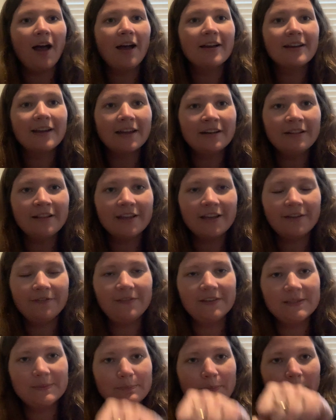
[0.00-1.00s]
Kind of like a
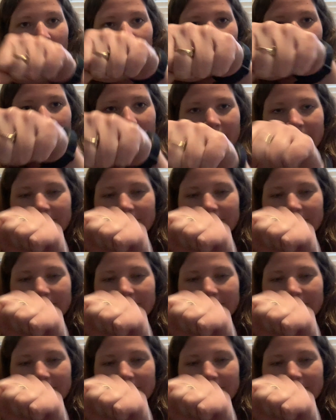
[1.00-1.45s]
fist bump.